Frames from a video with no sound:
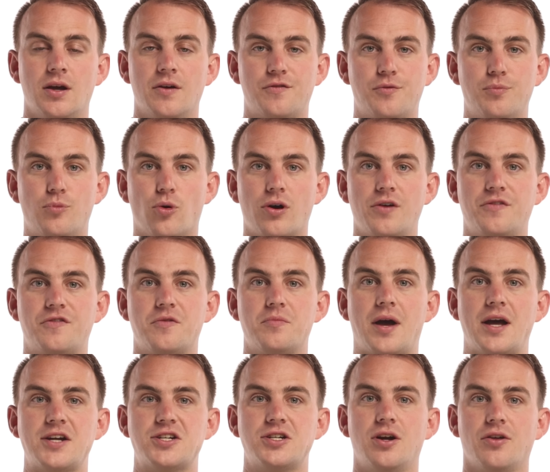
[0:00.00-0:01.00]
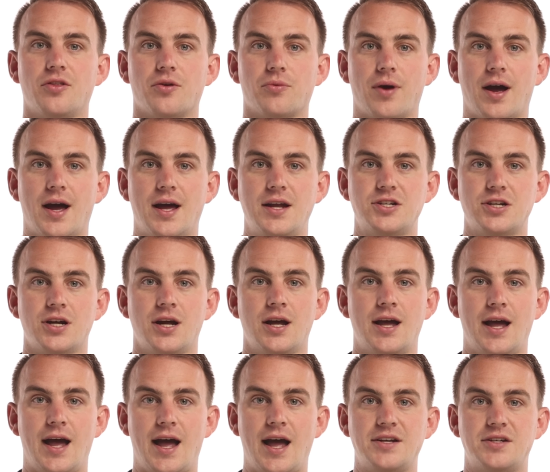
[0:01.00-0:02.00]
For more information on the range
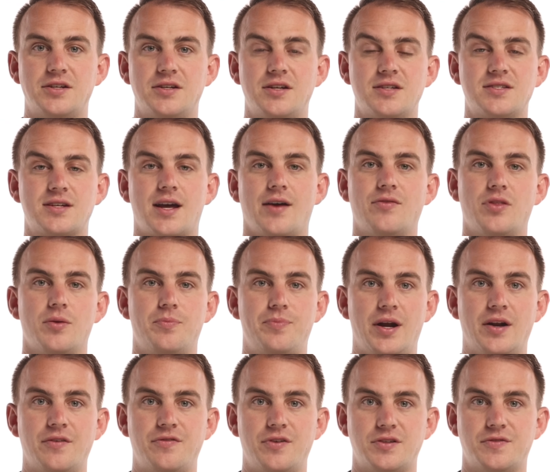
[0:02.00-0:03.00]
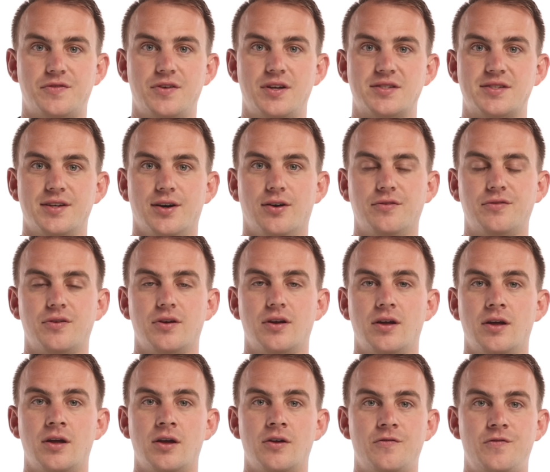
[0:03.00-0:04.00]
and to discover the benefits for yourself,
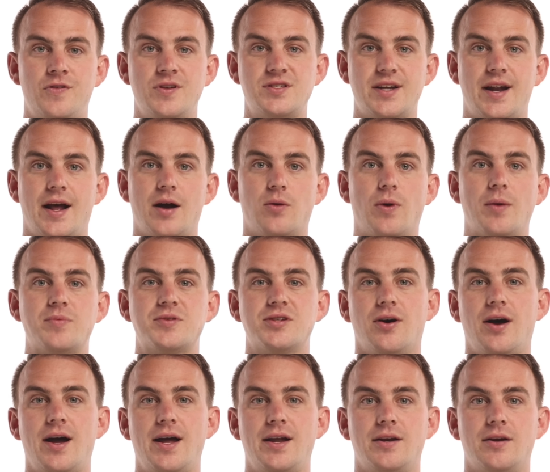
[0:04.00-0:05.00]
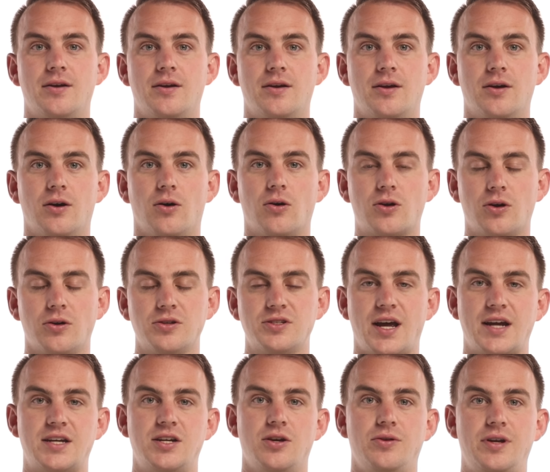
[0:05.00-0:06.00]
visit our website or
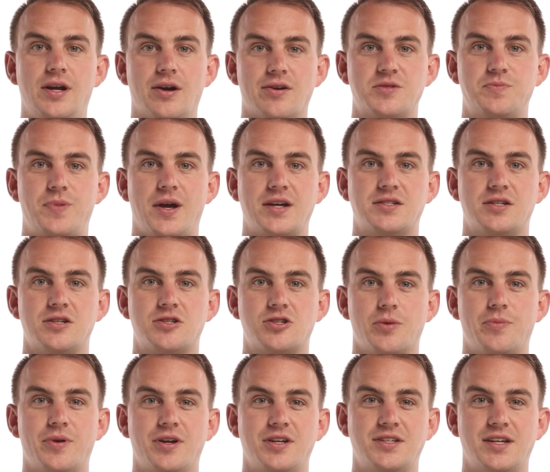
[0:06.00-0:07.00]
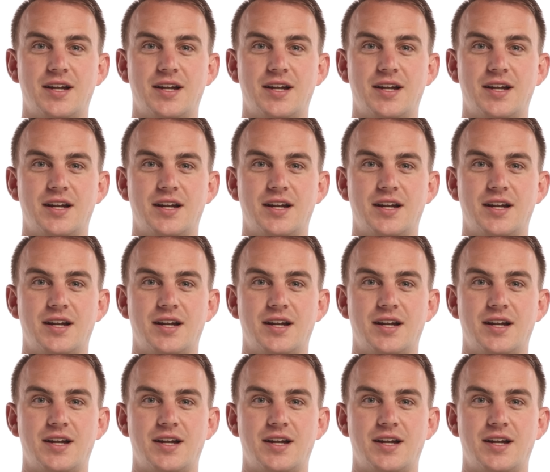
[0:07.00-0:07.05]
contact your nearest Spex distributor